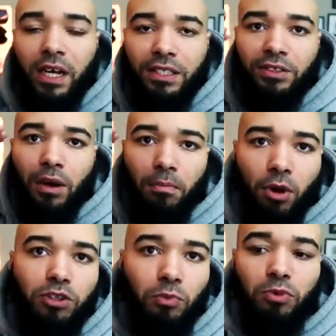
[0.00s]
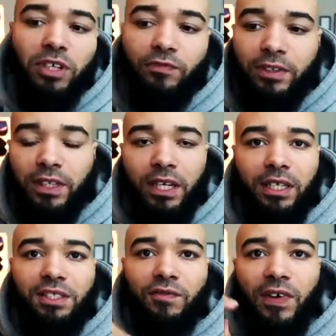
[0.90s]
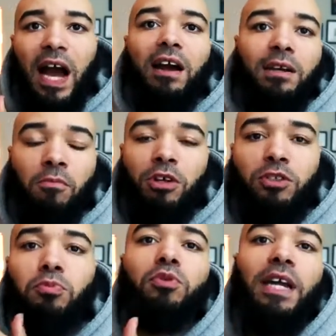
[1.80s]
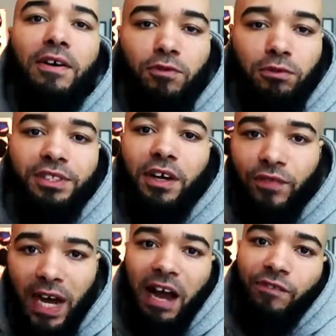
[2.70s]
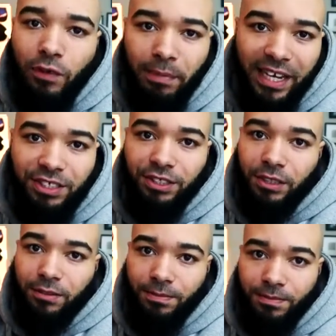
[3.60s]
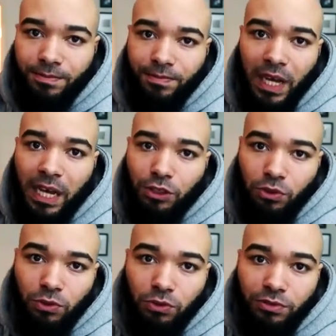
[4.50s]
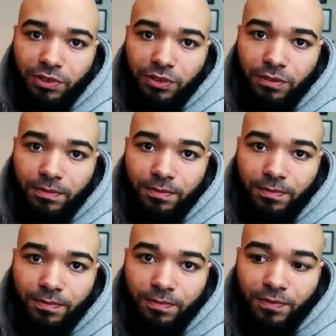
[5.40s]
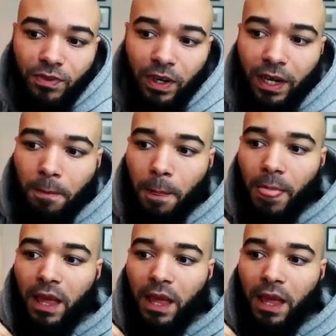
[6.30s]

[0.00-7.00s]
It's multiple different things of multiple levels of confirmation I use, right?